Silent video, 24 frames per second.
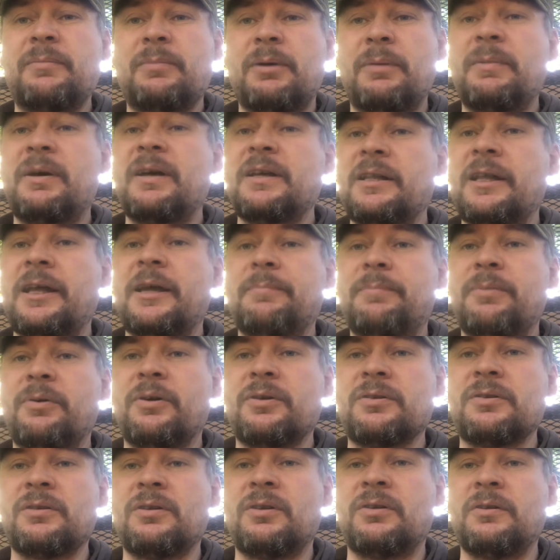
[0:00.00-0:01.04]
a Minelab
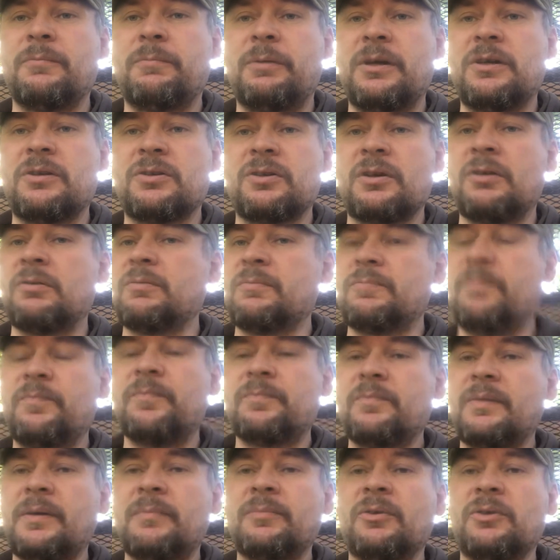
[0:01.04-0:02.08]
person on the beach, so
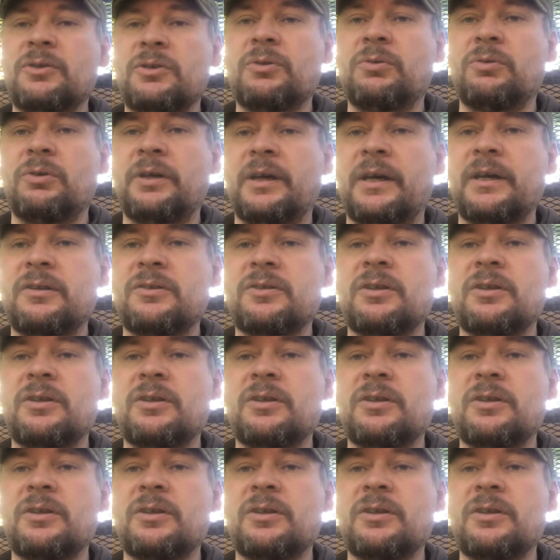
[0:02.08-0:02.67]
I'm not sure yet.